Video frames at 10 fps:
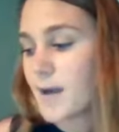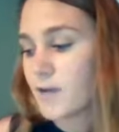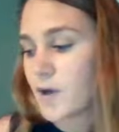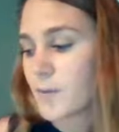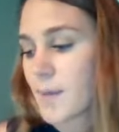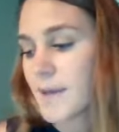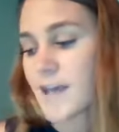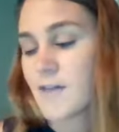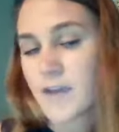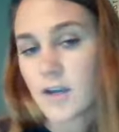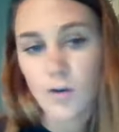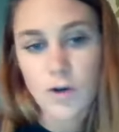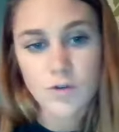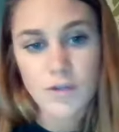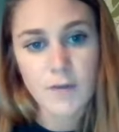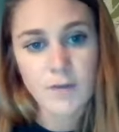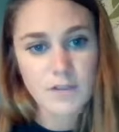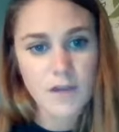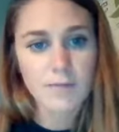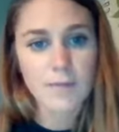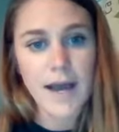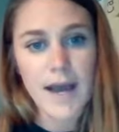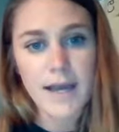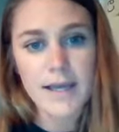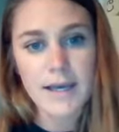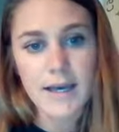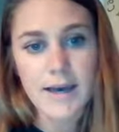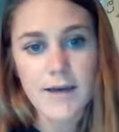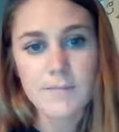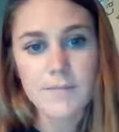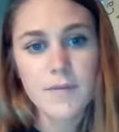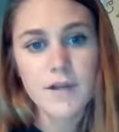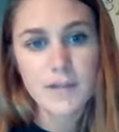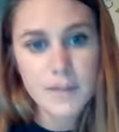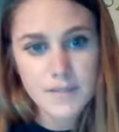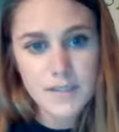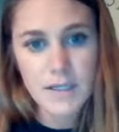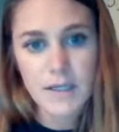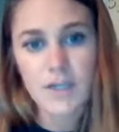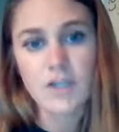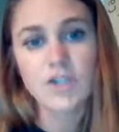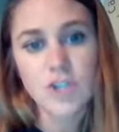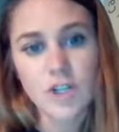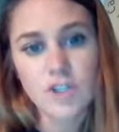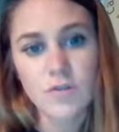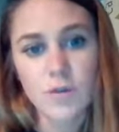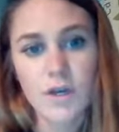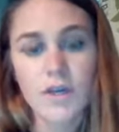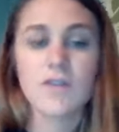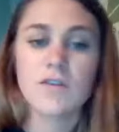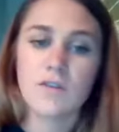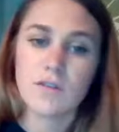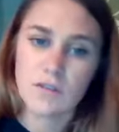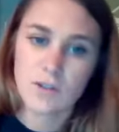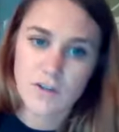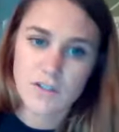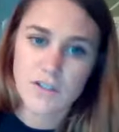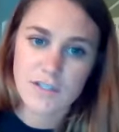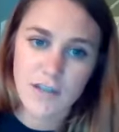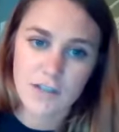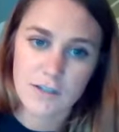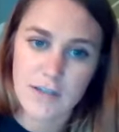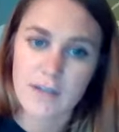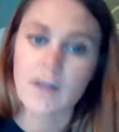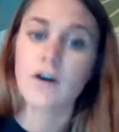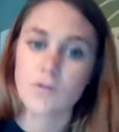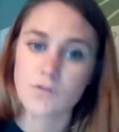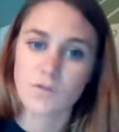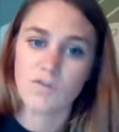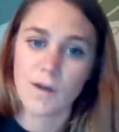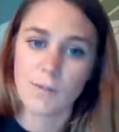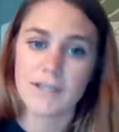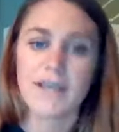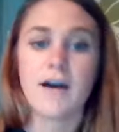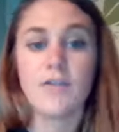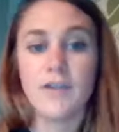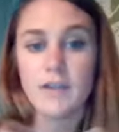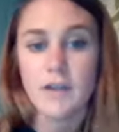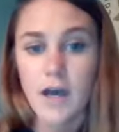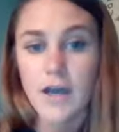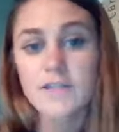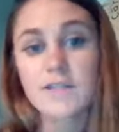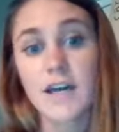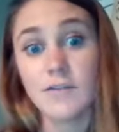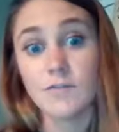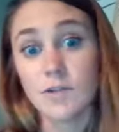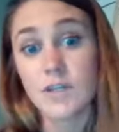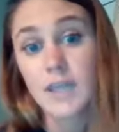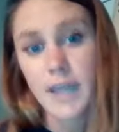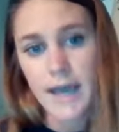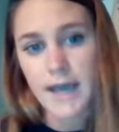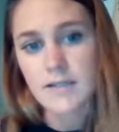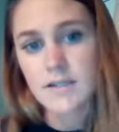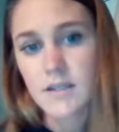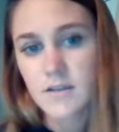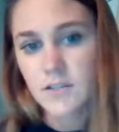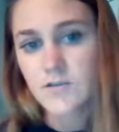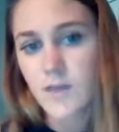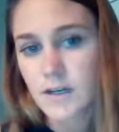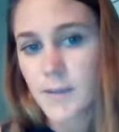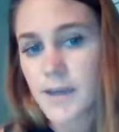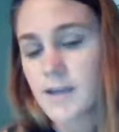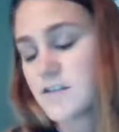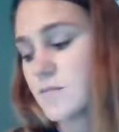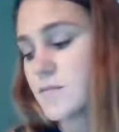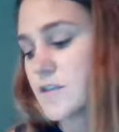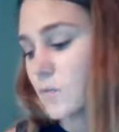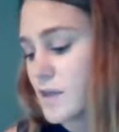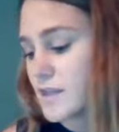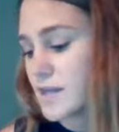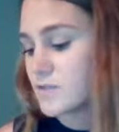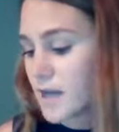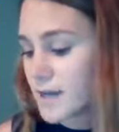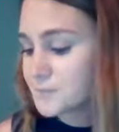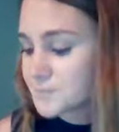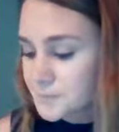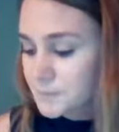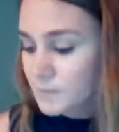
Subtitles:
about Swamp Rabbit Cafe and Grocery that was done by Clemson in conjunction with University of South Carolina Honor School of Public Health and us, kind of looking at these funding mechanisms and what they've done.